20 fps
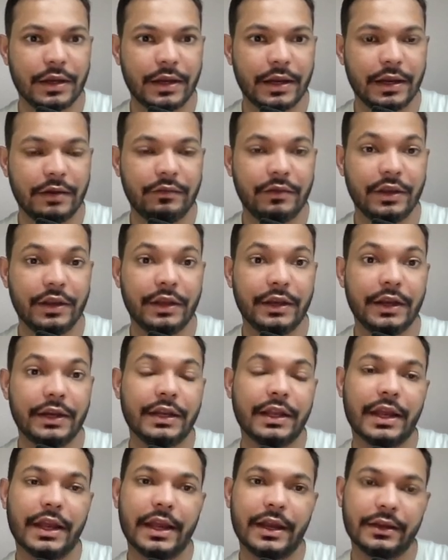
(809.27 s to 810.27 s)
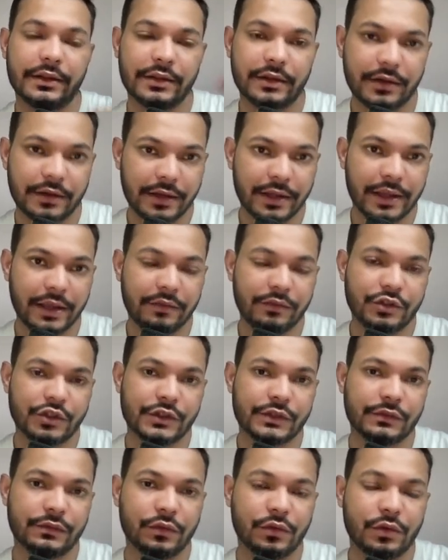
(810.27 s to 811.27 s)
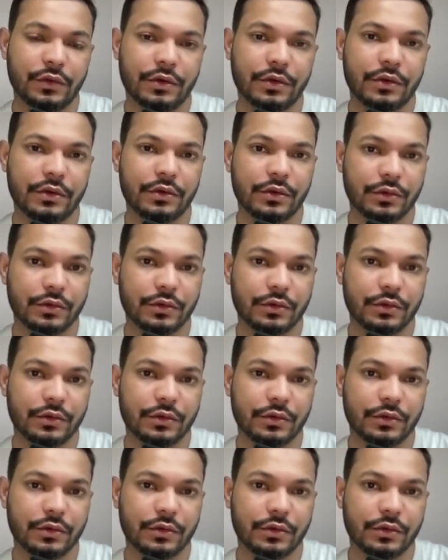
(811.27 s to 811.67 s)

and we create another tag which is for